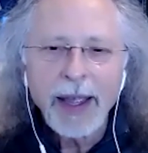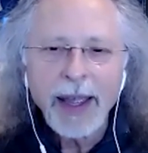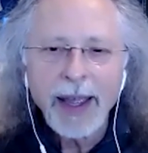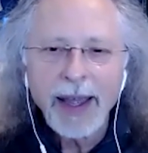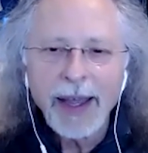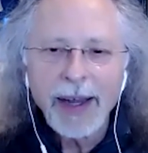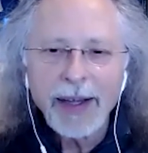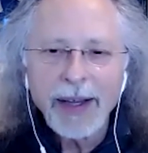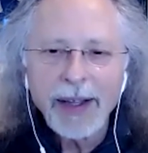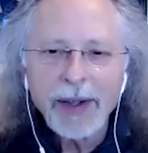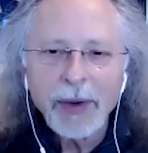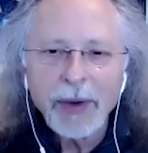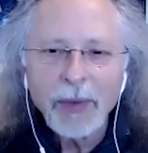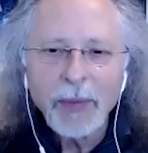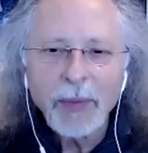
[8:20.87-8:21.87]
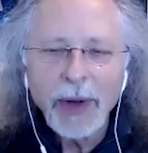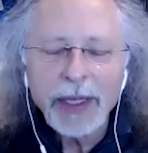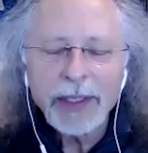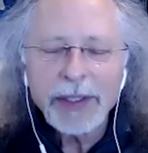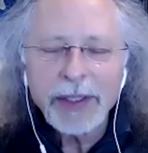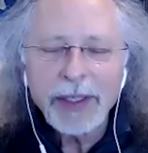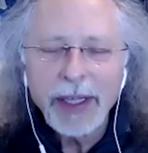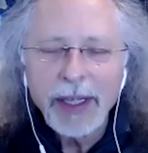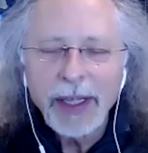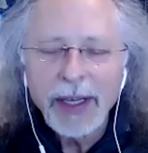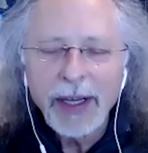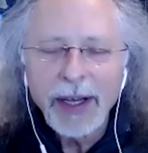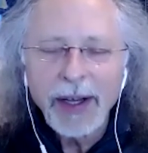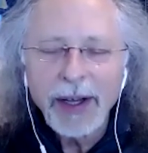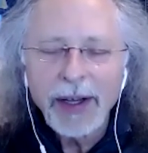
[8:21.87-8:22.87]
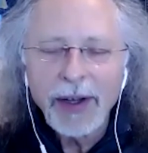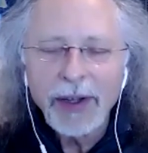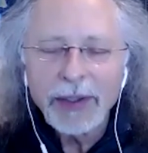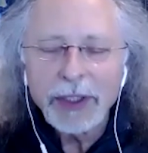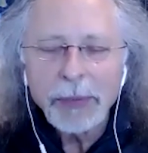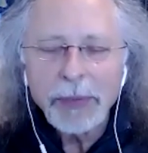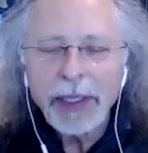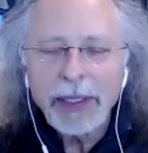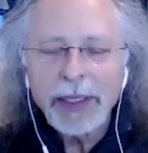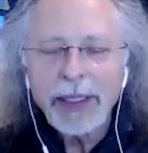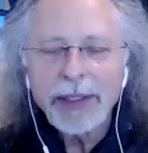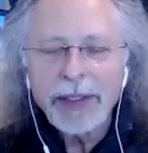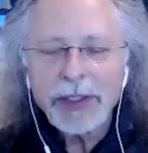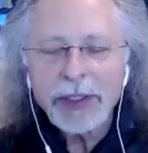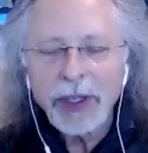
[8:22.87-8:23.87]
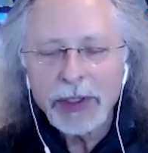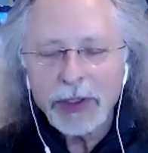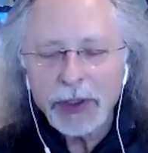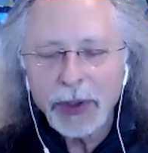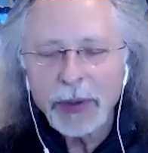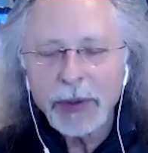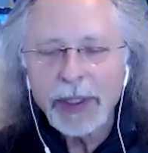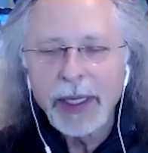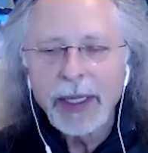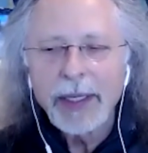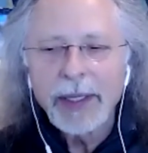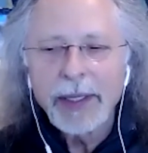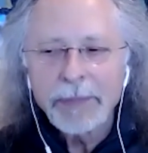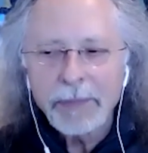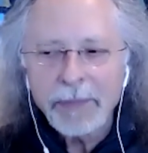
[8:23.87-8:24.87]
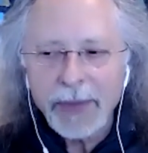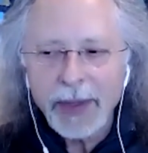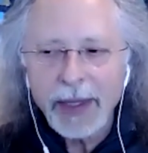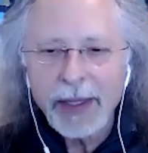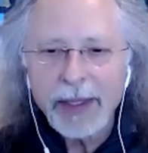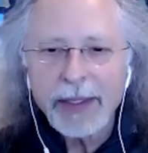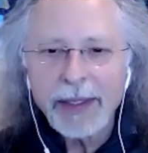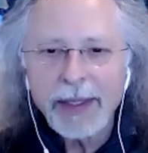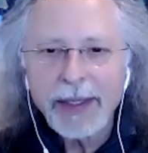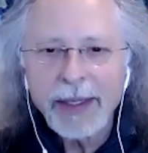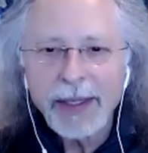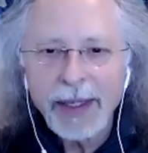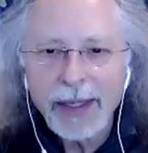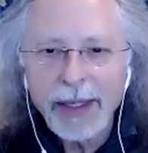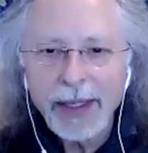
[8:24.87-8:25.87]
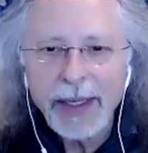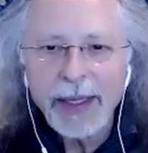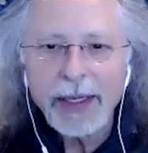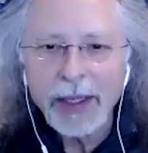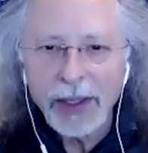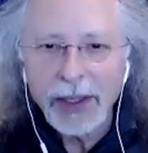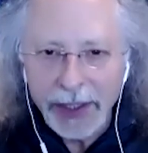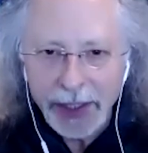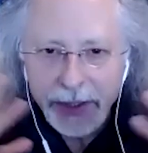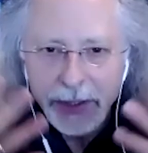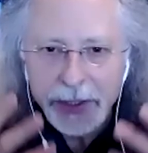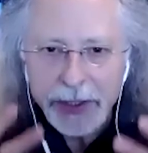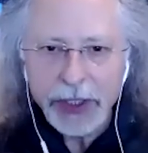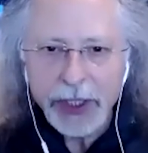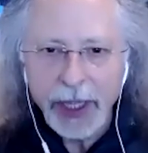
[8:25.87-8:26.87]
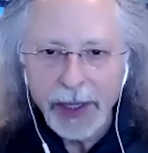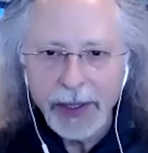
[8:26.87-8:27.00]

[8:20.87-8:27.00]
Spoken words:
And what ultimately this also, it it clears,